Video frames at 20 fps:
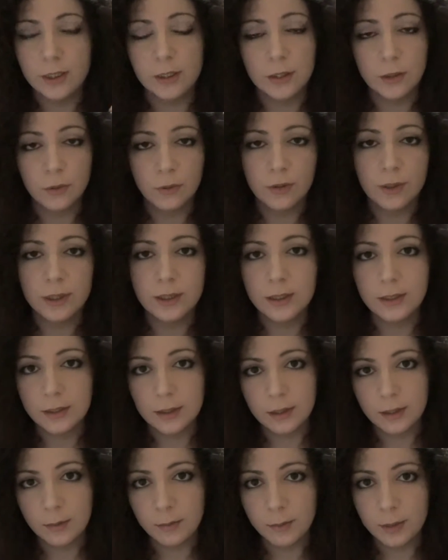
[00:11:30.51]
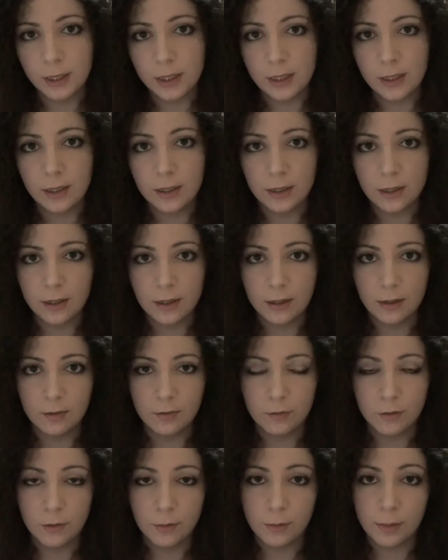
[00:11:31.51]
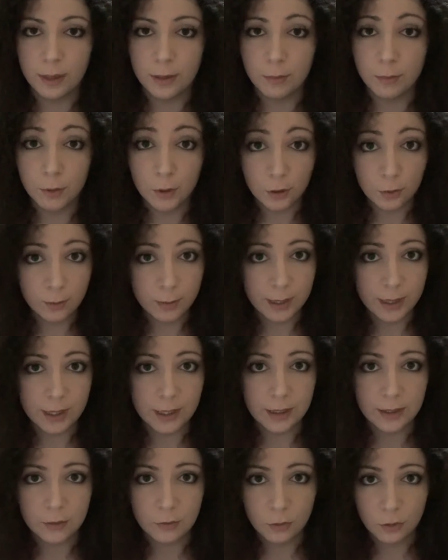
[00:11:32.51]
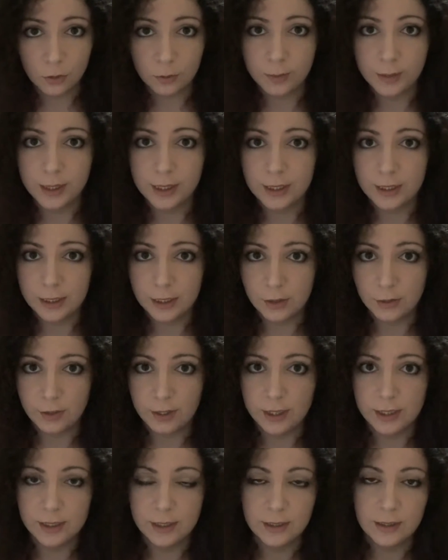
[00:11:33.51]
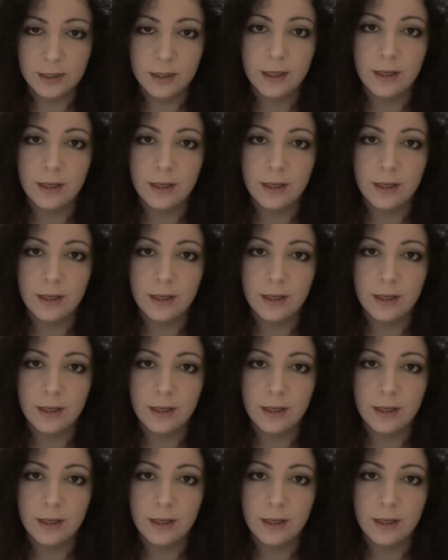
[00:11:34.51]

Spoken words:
so this is going to be from my mermaid roleplay series,